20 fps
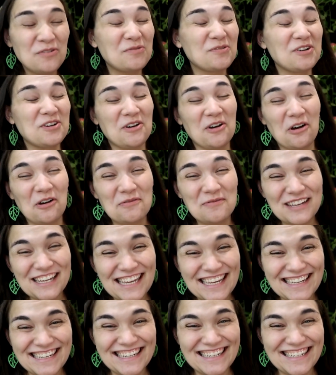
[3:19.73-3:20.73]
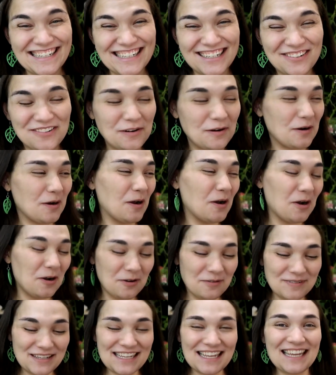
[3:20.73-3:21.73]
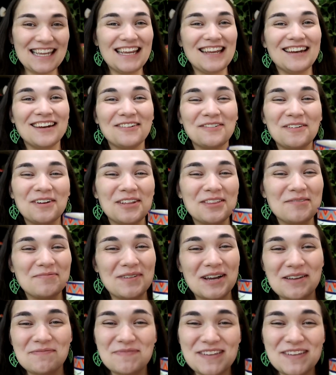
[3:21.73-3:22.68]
We're home again. We're home again with my